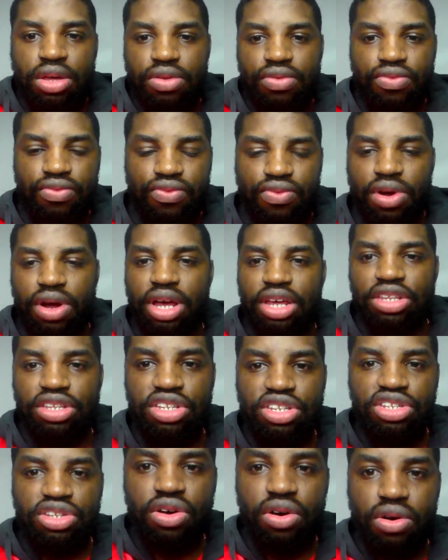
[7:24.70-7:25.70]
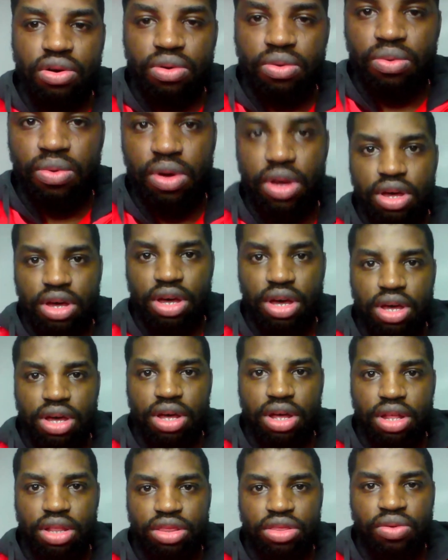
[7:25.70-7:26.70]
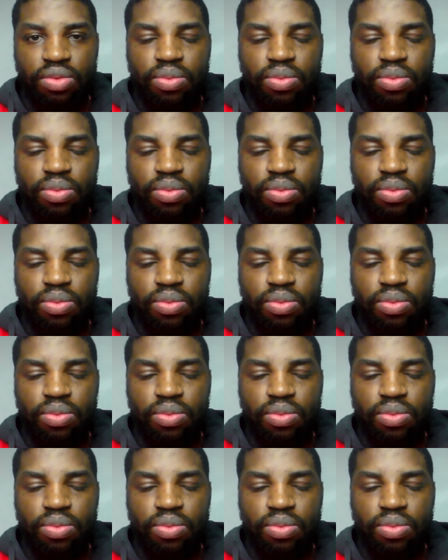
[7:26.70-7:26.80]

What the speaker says: Right, so the